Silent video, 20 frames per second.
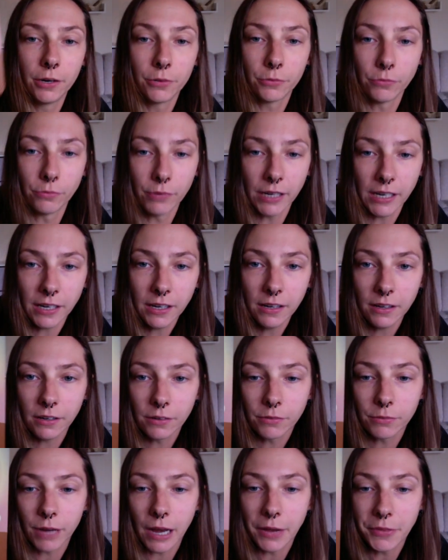Ring
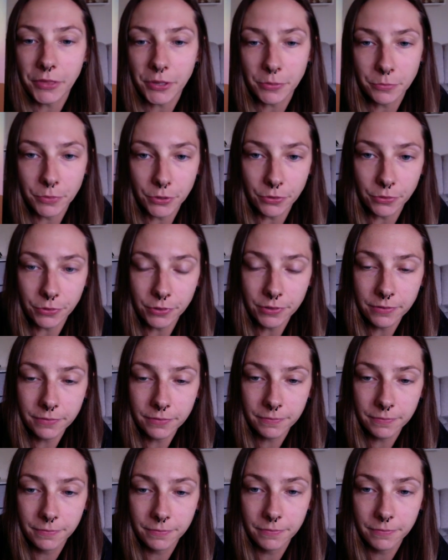Around the
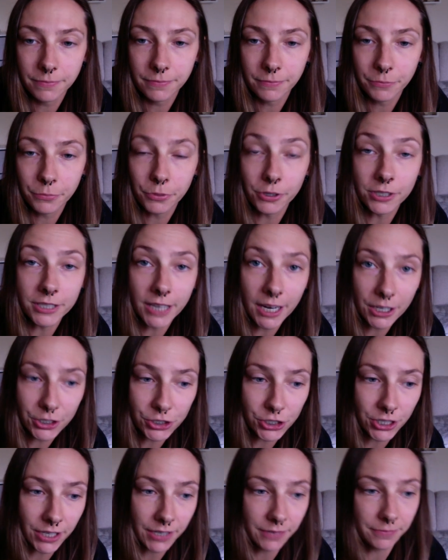Moon,
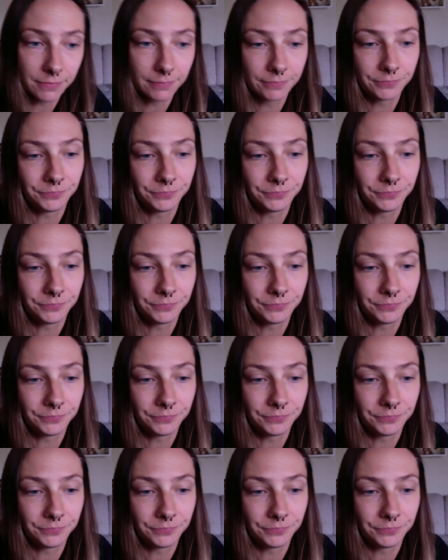Protection.